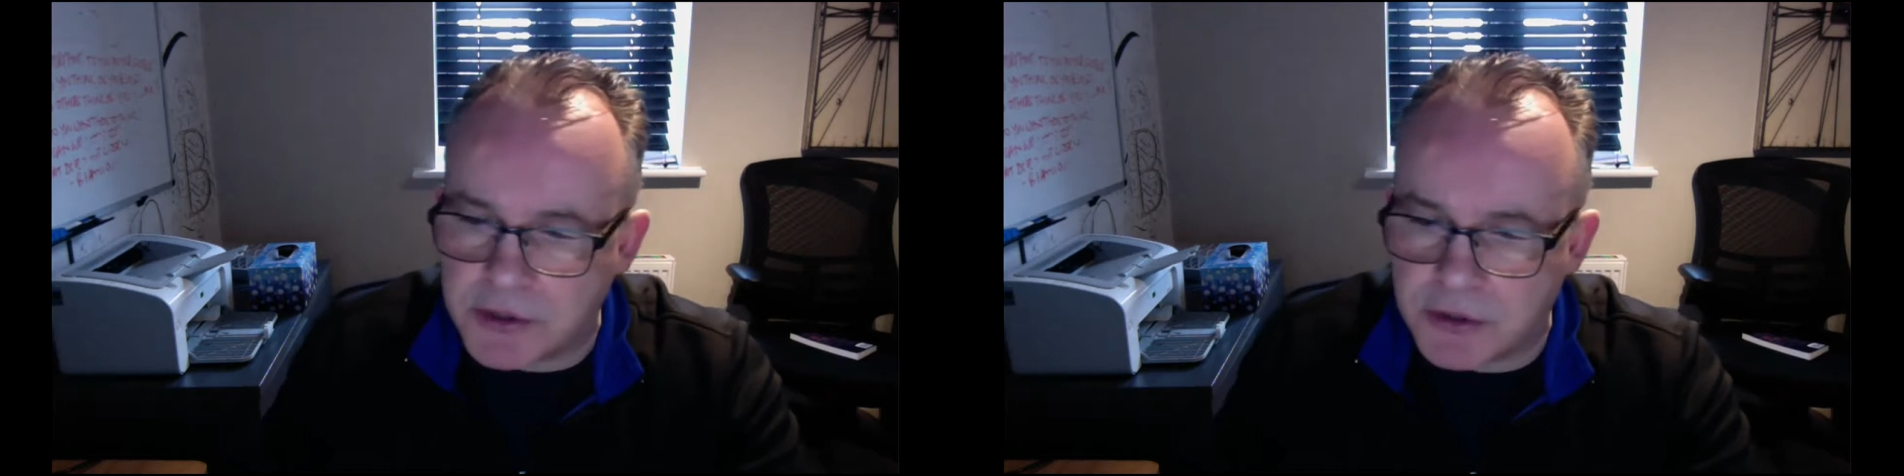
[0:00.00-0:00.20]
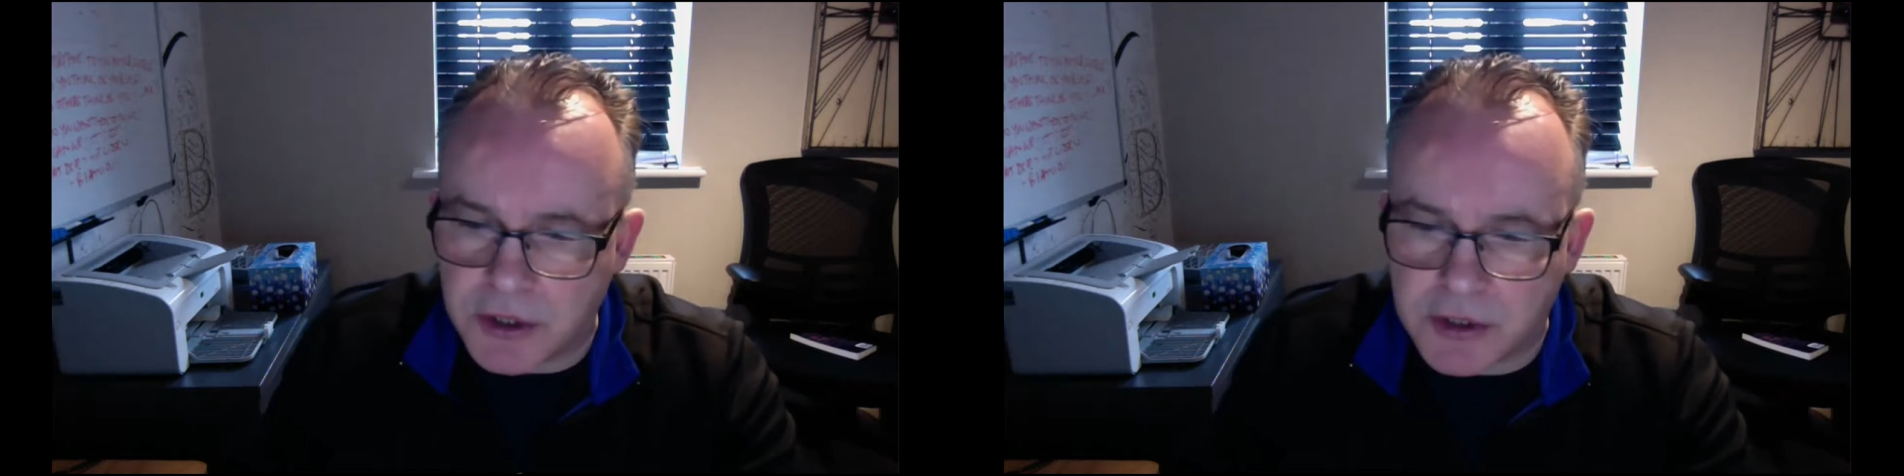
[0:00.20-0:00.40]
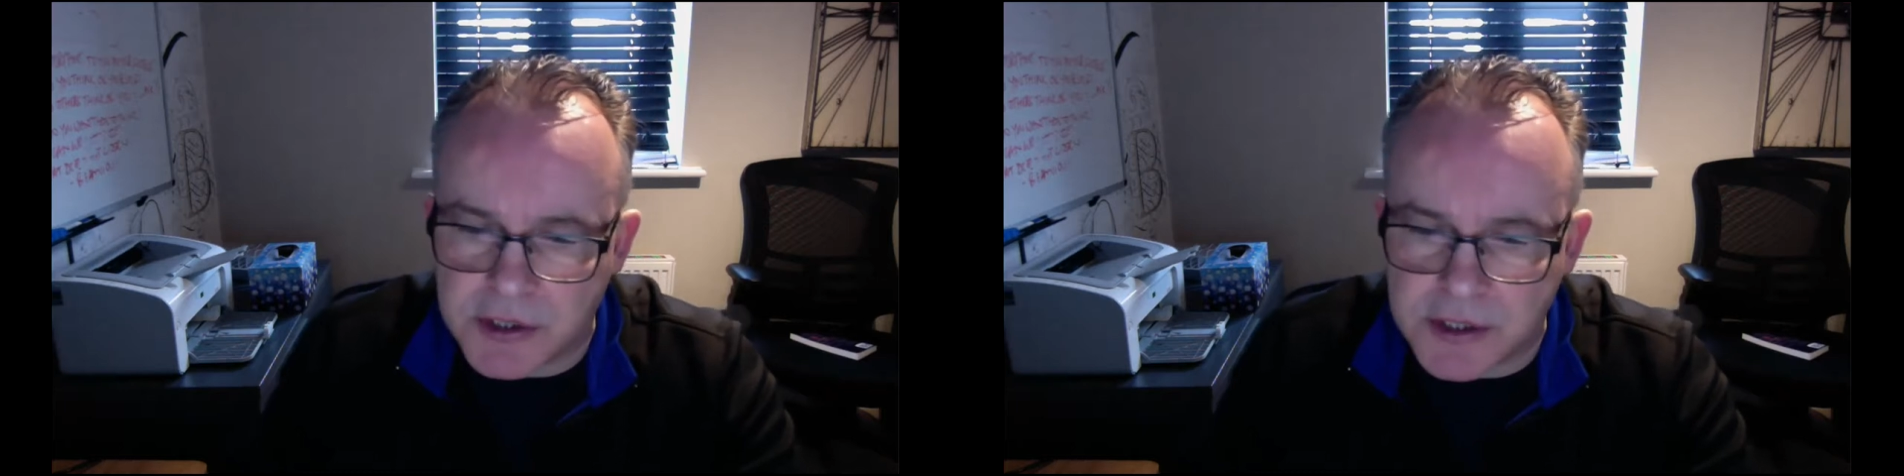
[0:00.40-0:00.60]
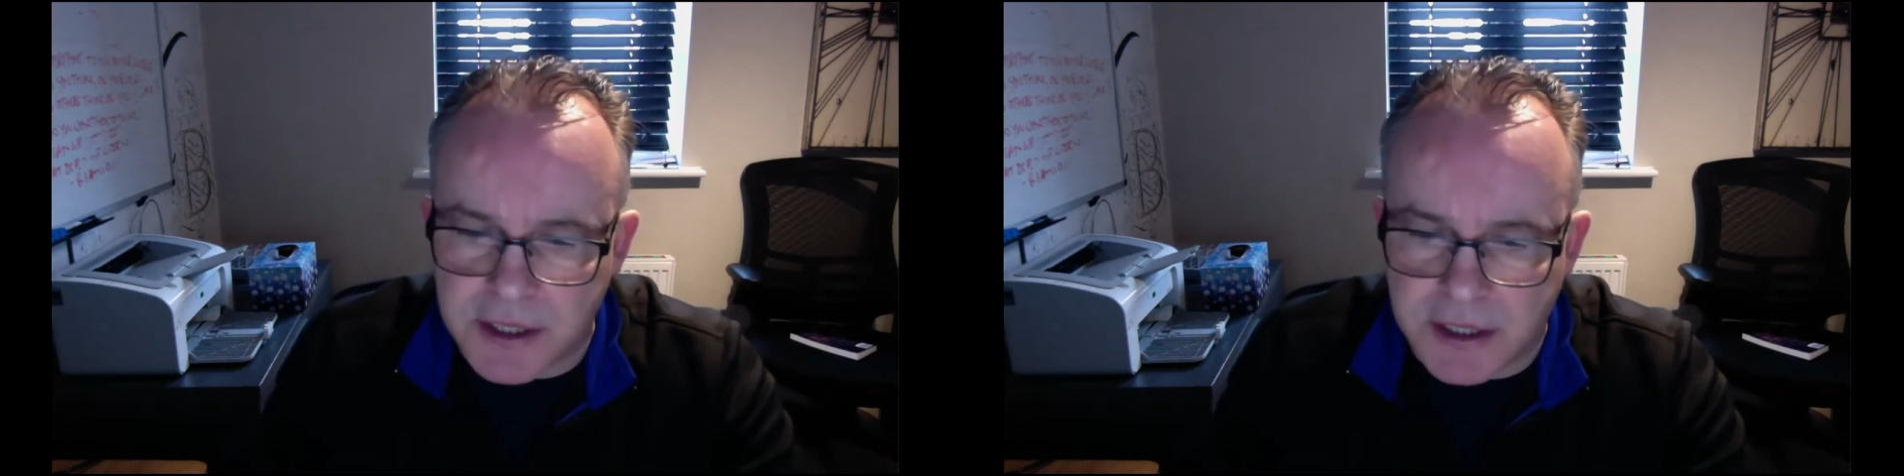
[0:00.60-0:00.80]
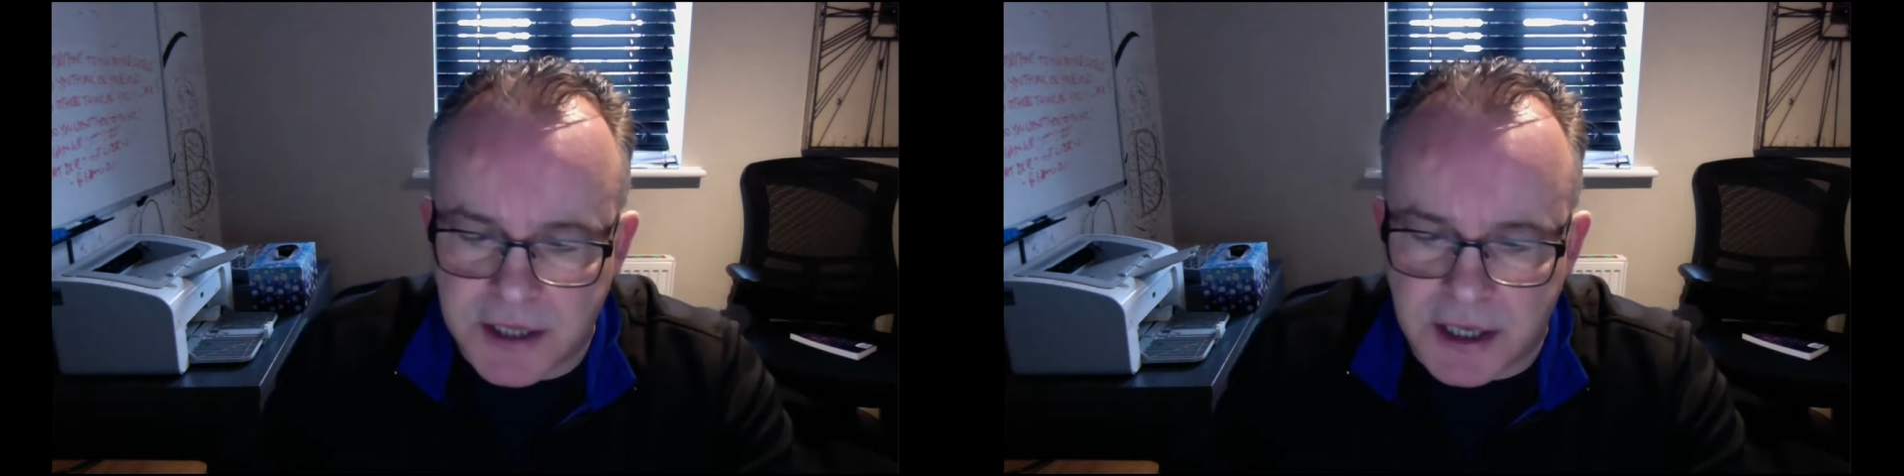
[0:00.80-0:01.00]
so that you can
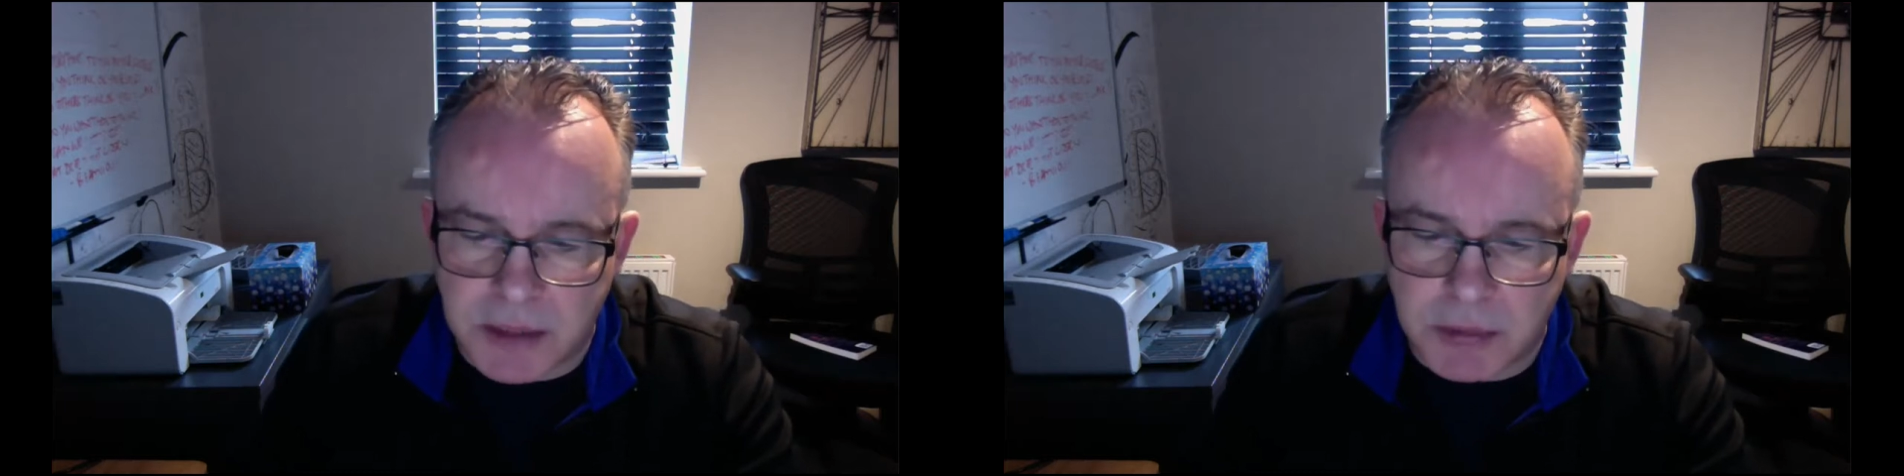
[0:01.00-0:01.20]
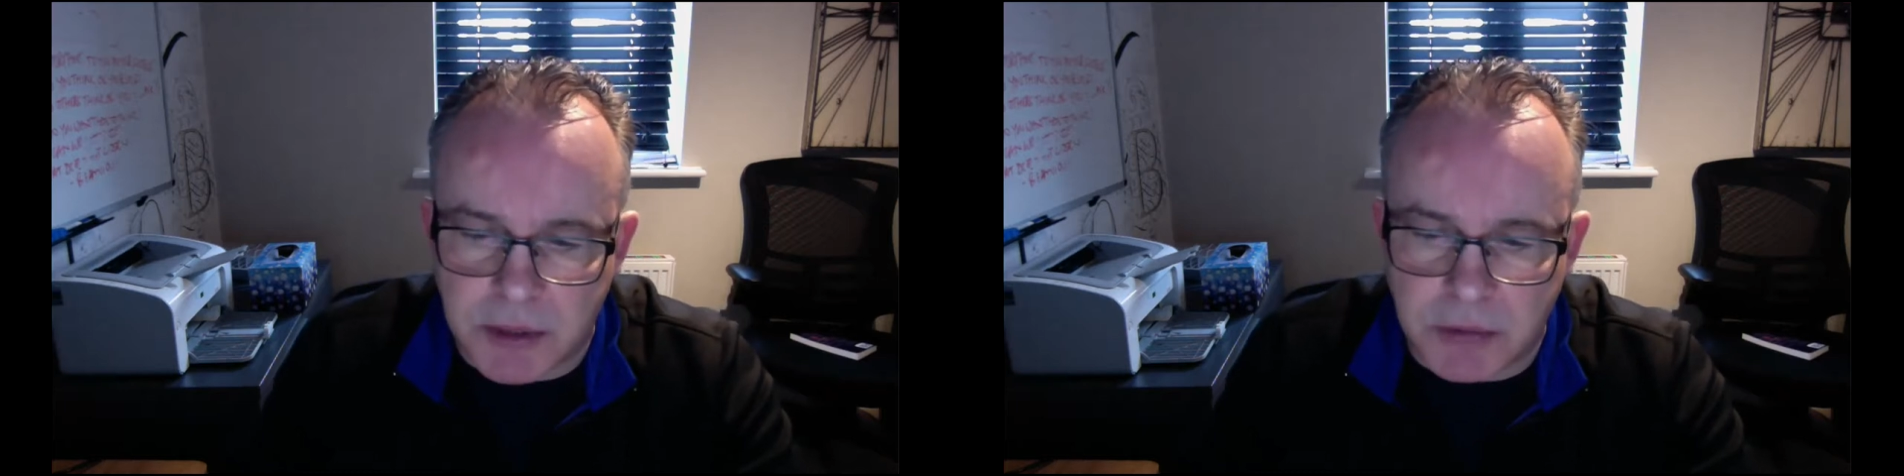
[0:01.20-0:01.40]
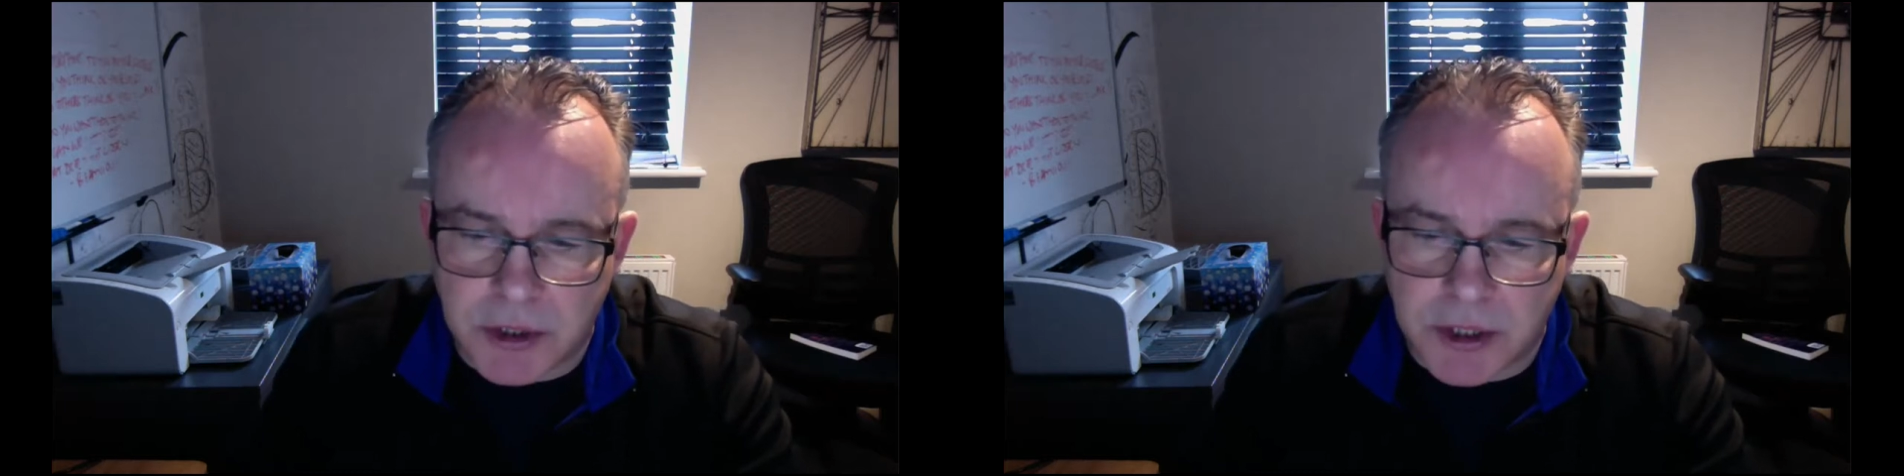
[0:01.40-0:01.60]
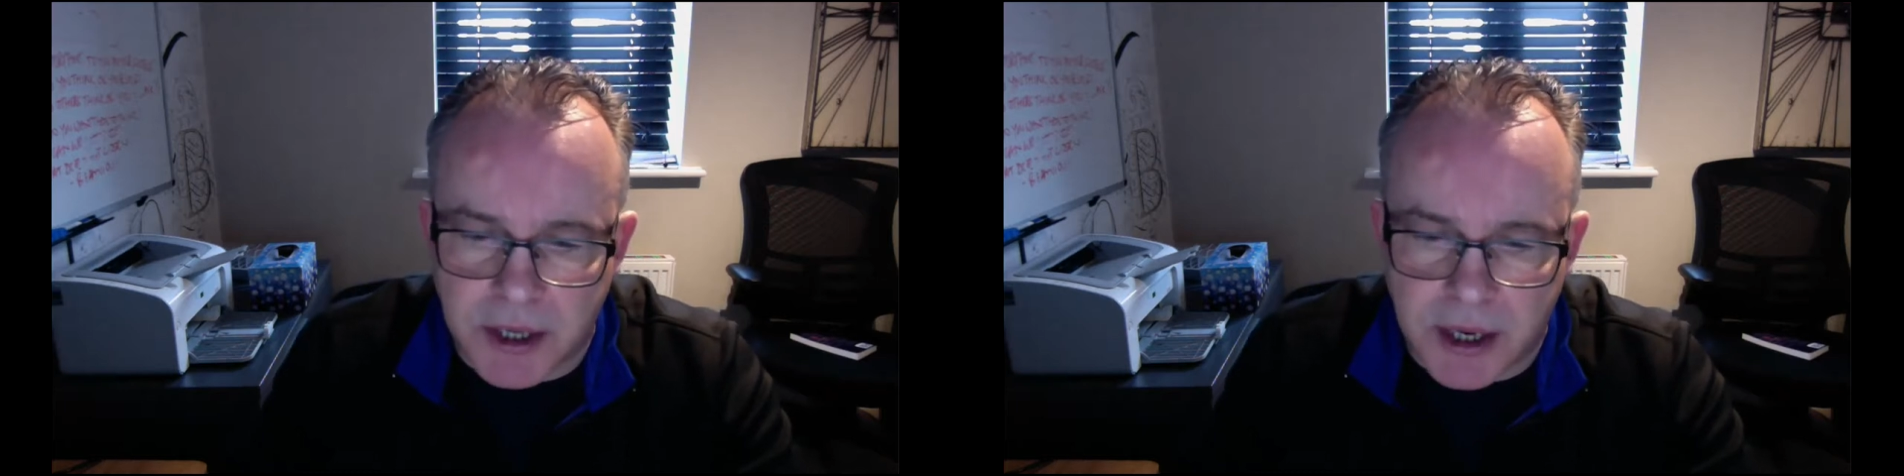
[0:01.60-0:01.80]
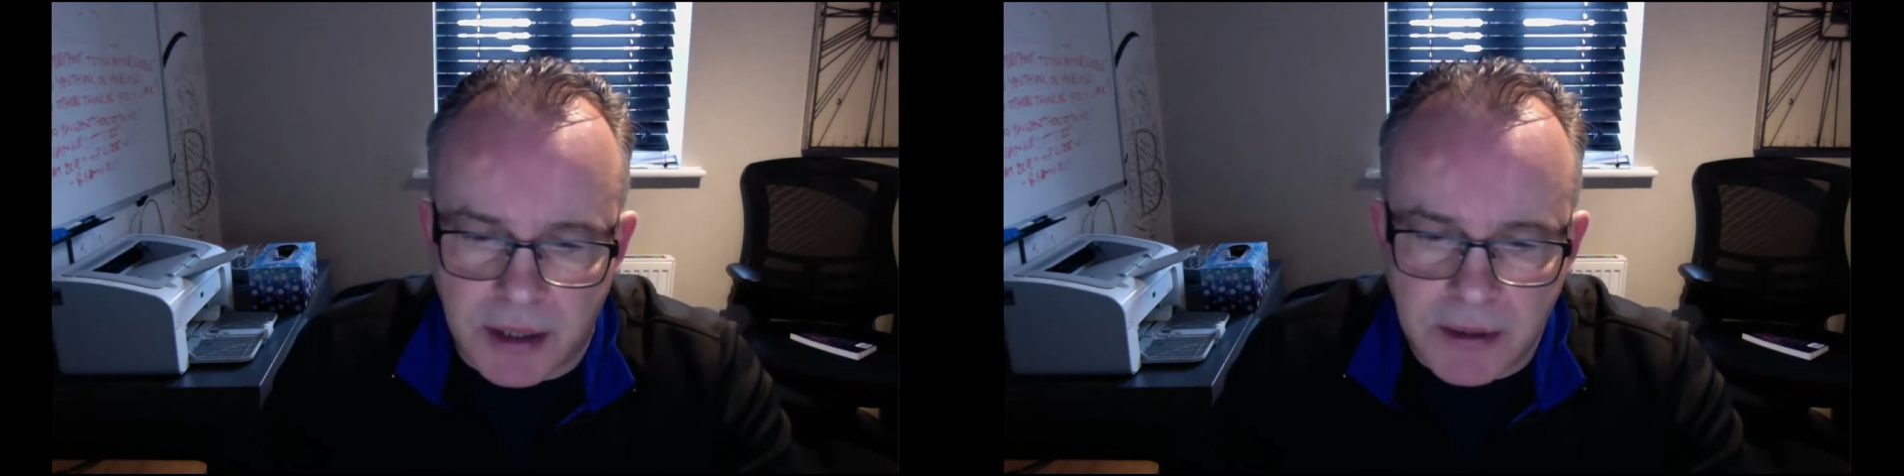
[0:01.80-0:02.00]
see exactly what I'm looking
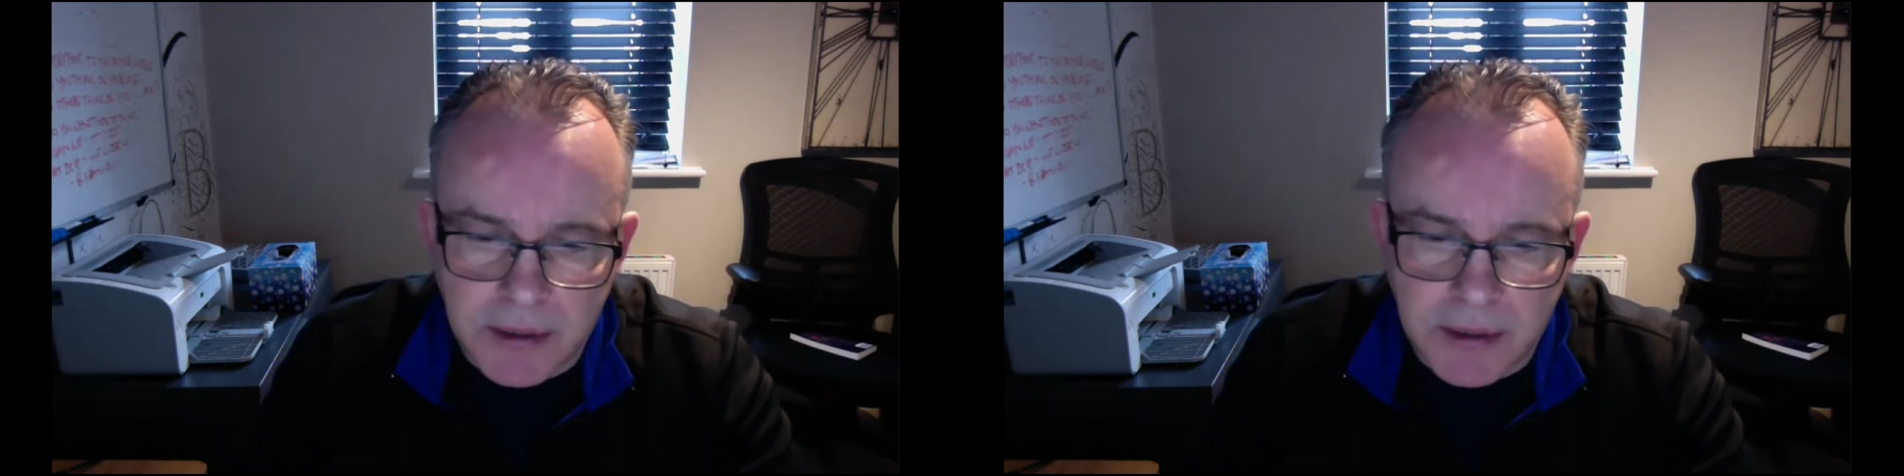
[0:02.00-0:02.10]
at.